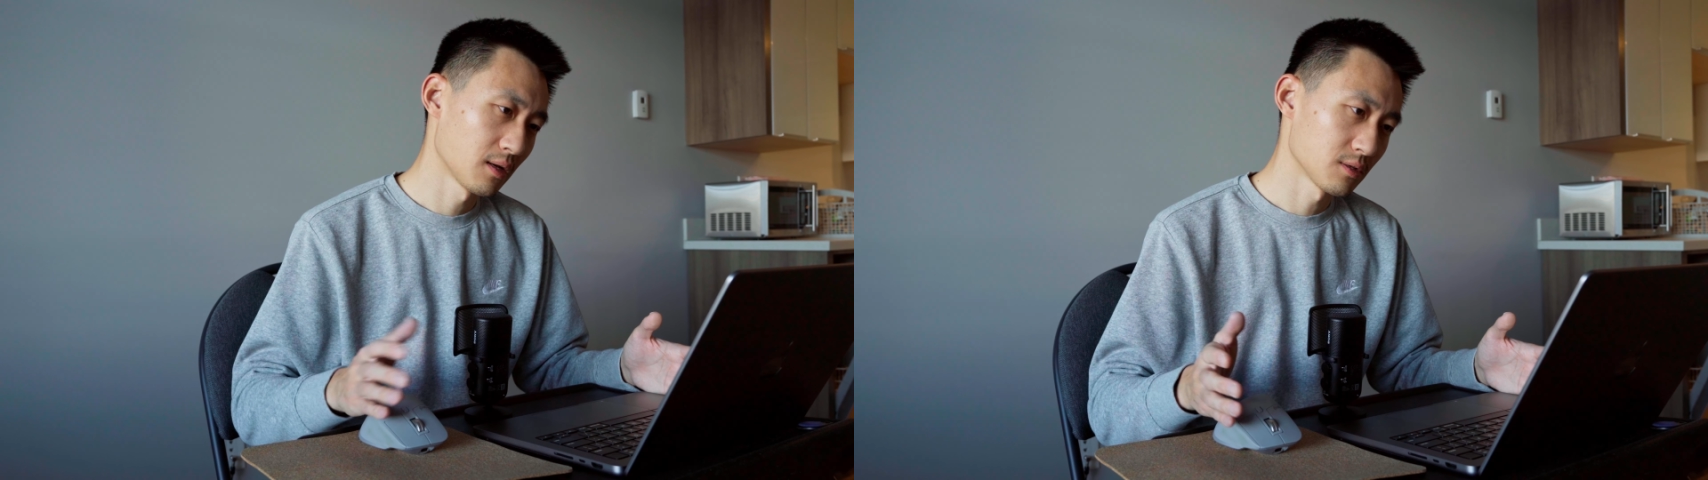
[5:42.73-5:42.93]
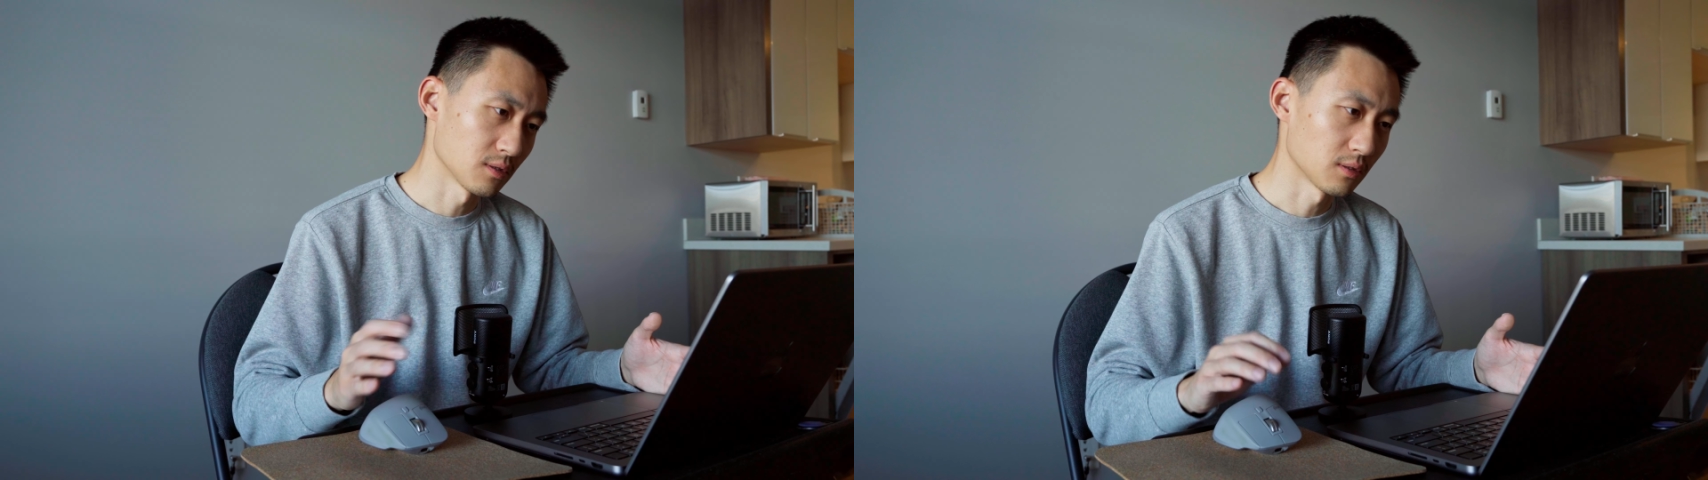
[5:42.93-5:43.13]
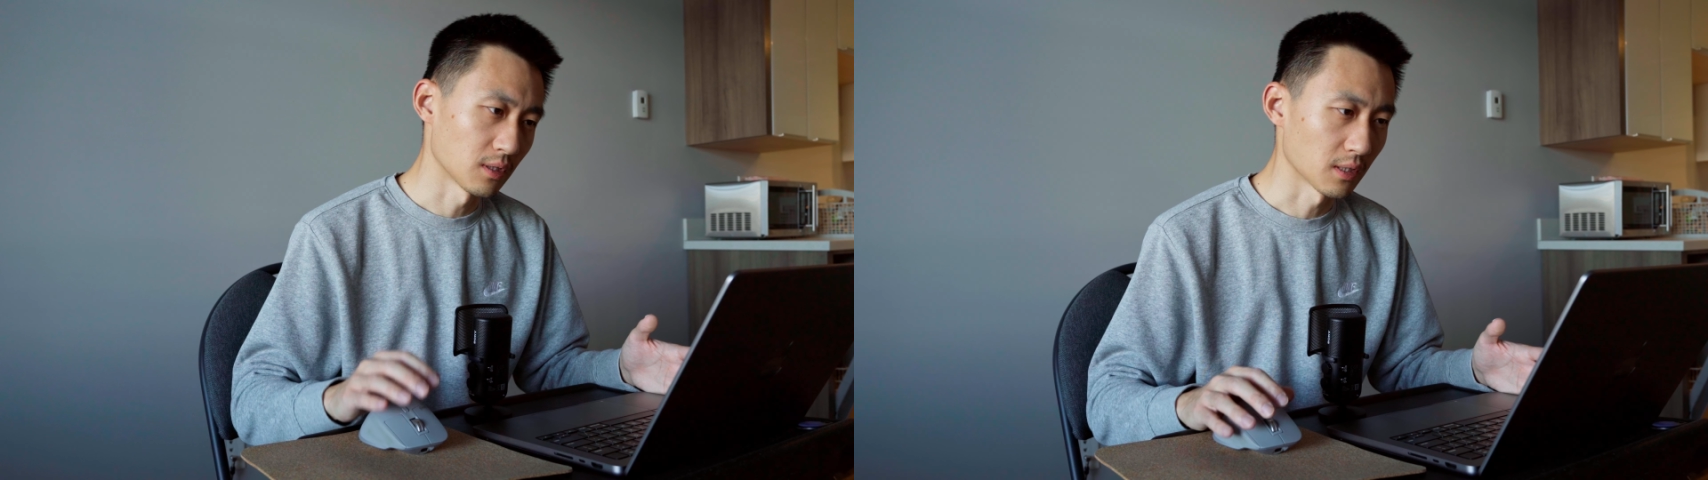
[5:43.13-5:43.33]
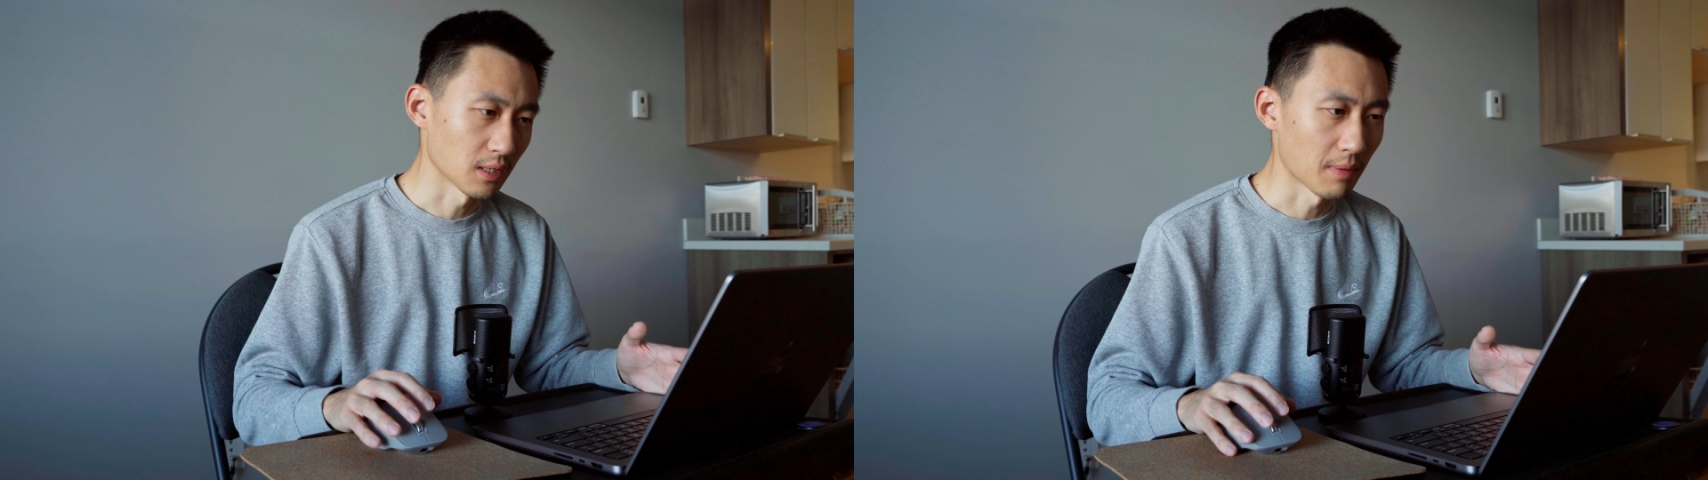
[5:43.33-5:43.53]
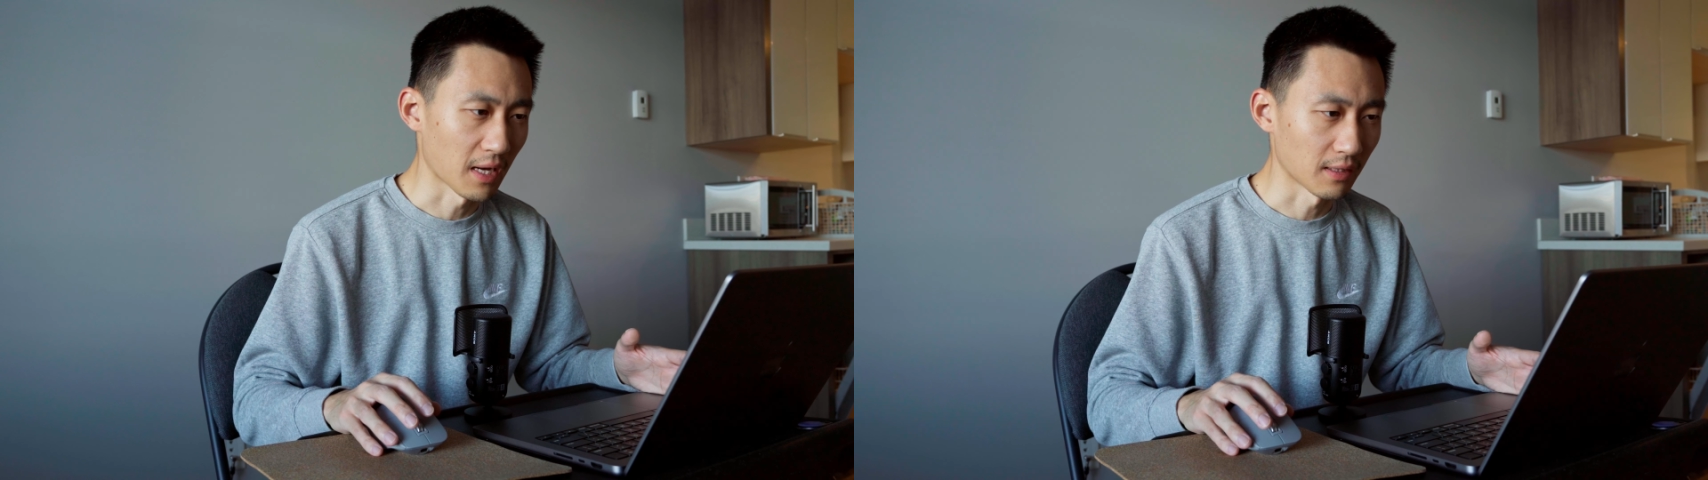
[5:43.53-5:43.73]
so I'll
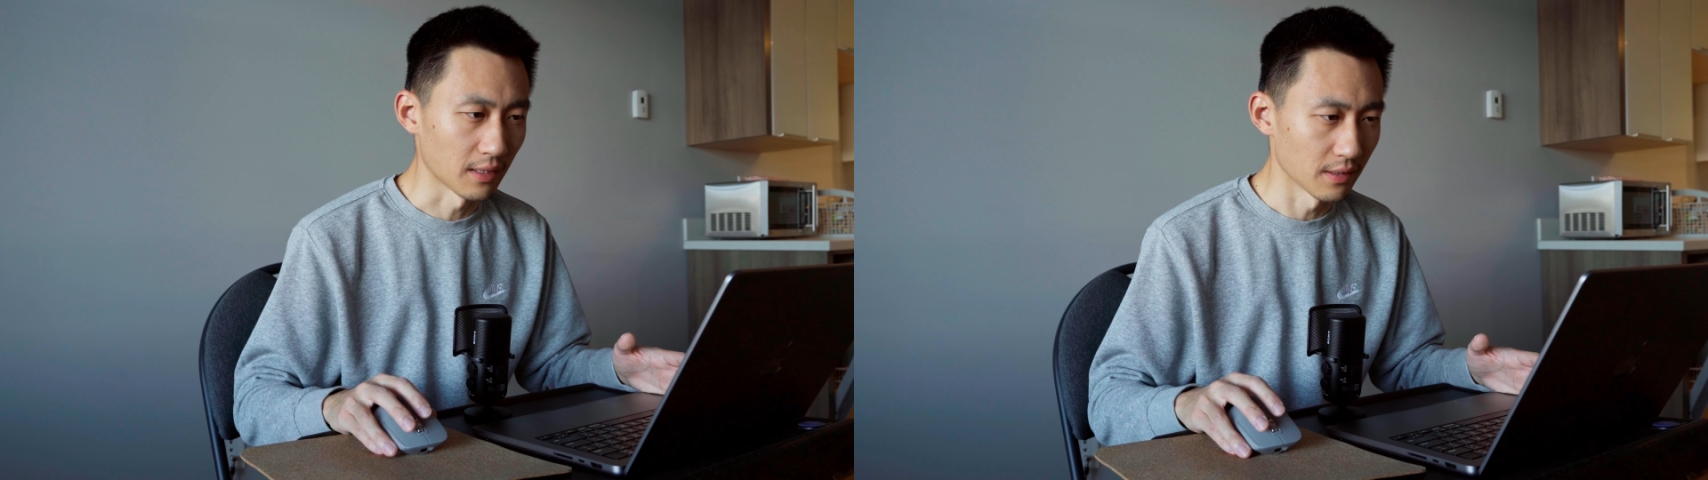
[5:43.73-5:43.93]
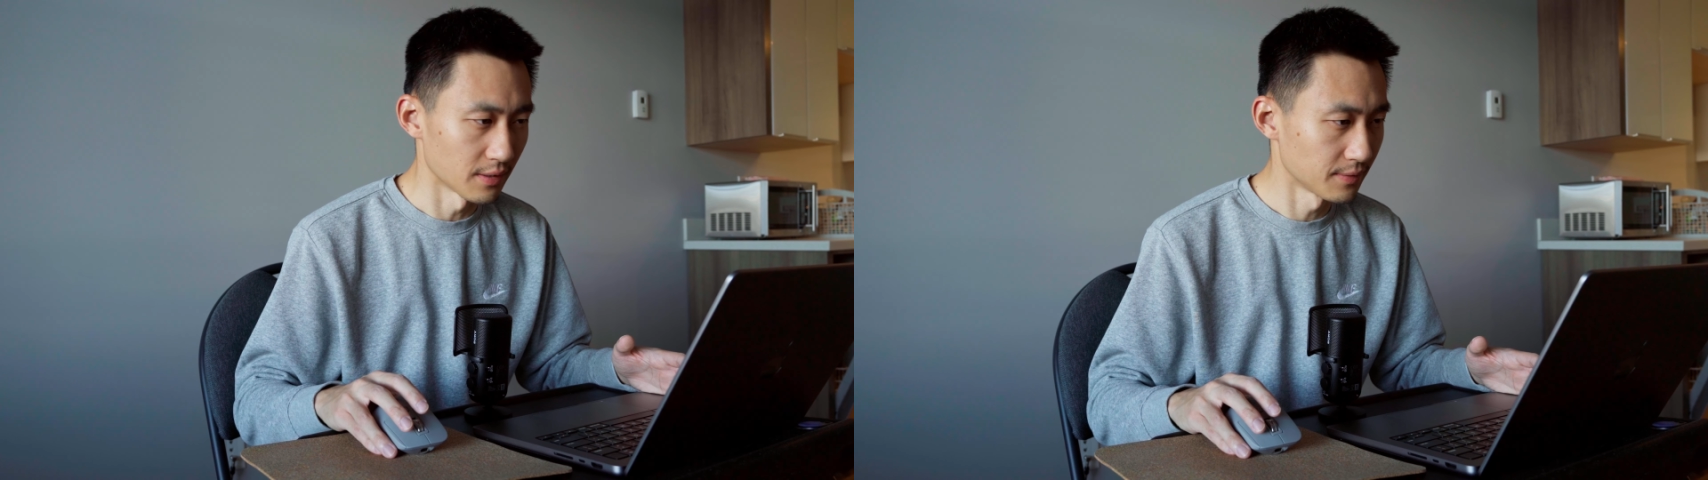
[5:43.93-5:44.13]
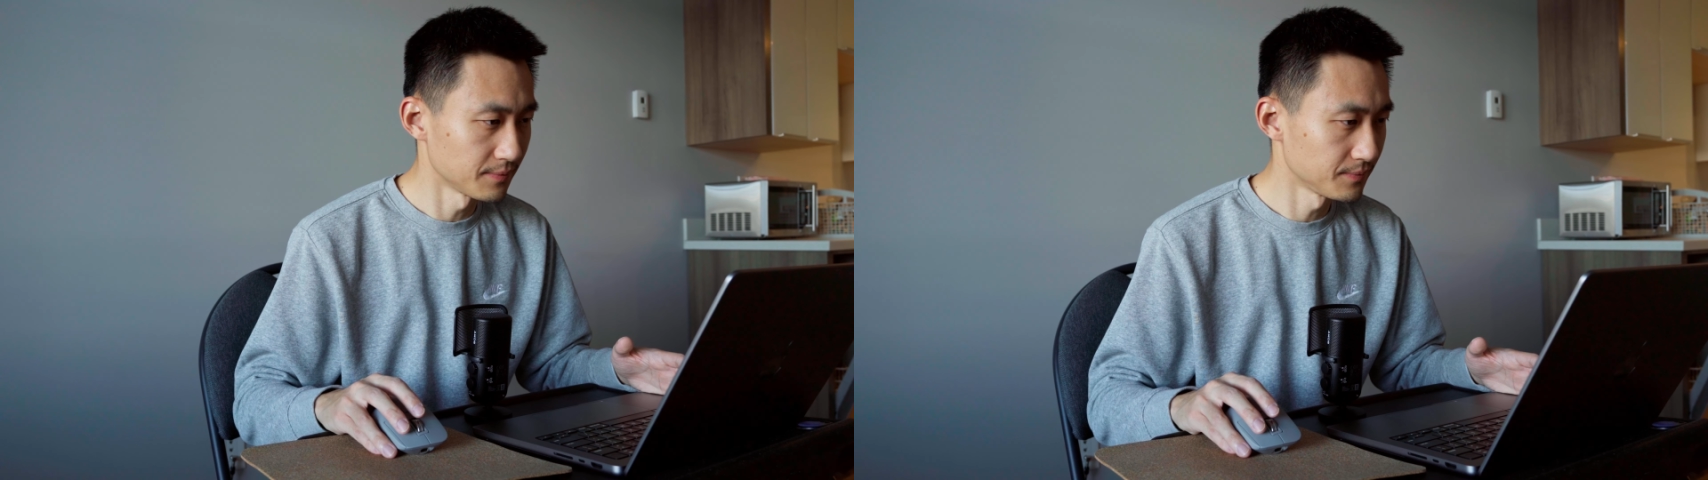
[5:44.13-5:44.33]
get back later.